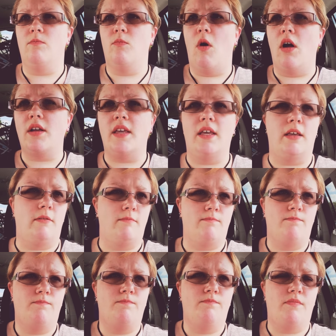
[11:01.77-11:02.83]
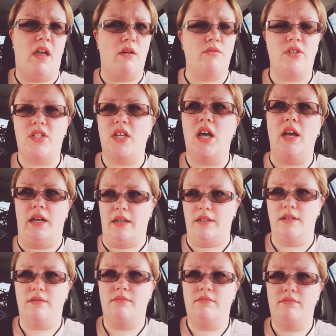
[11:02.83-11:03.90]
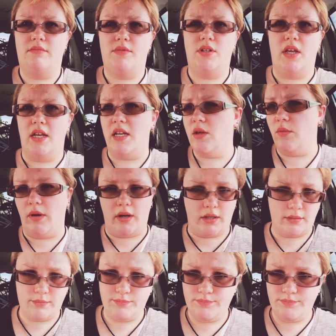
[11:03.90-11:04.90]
walking outside to anywhere.